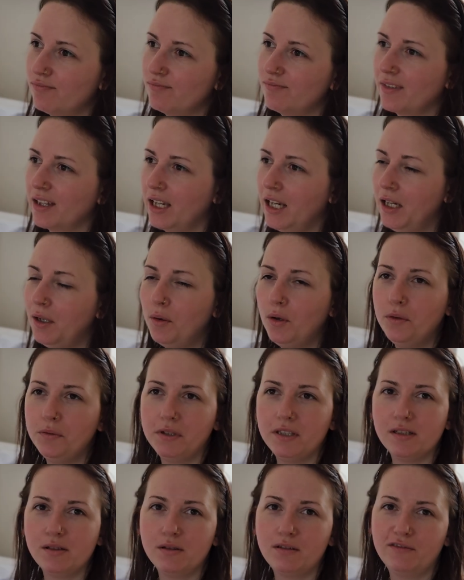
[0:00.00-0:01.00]
I
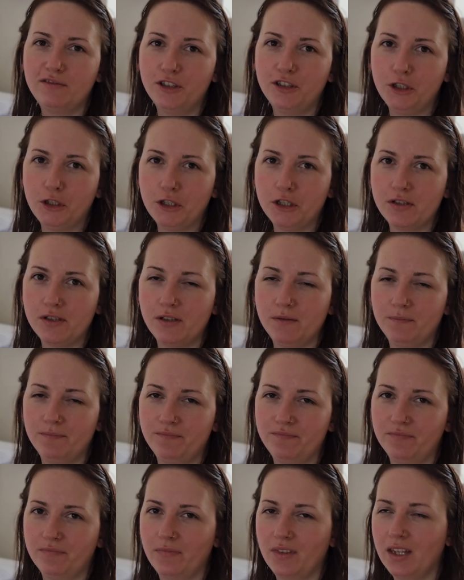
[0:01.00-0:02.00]
always look for
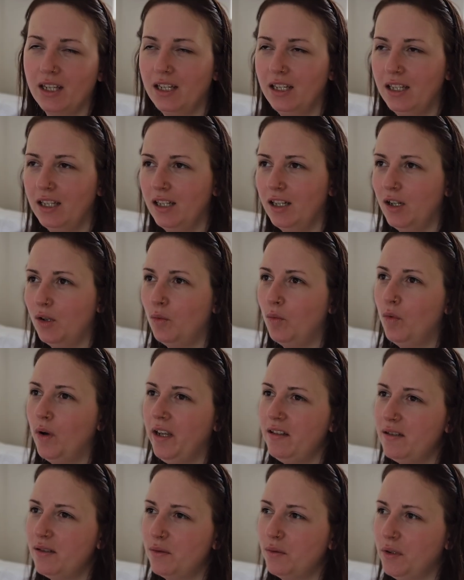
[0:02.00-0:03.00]
some
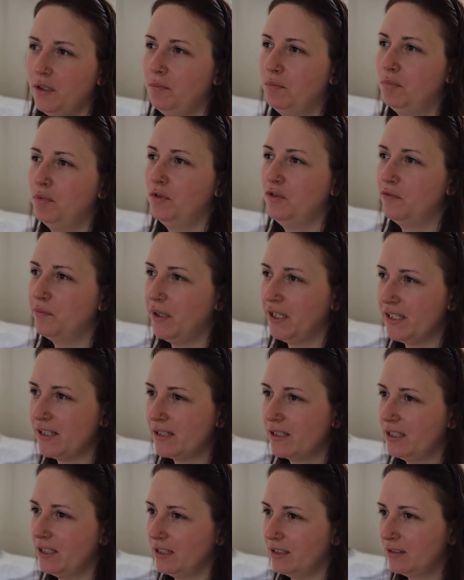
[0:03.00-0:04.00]
ways to improve my
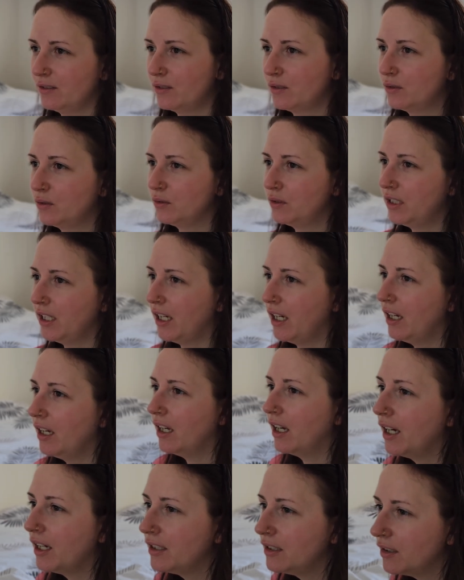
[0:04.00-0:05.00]
skin. Today
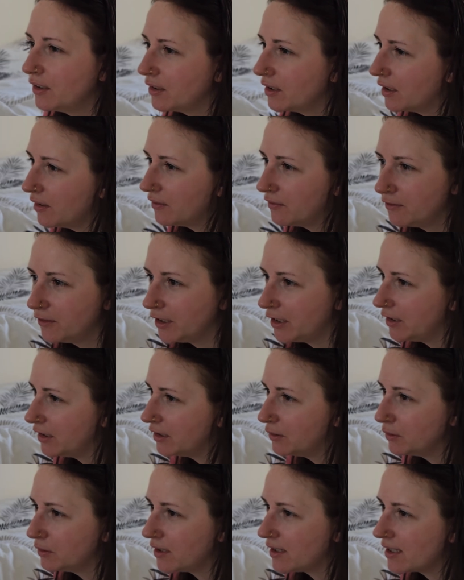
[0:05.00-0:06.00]
I don't have very
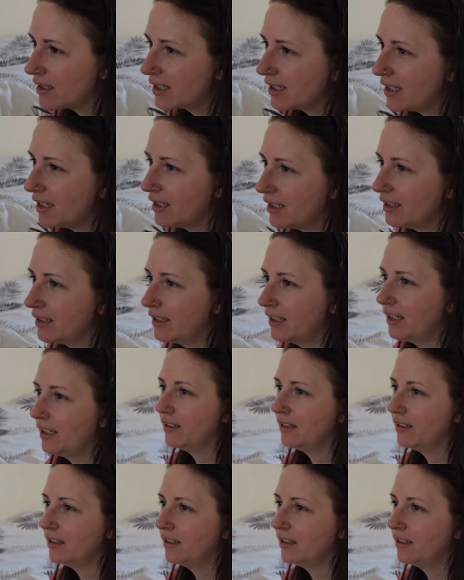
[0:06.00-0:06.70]
good skin day.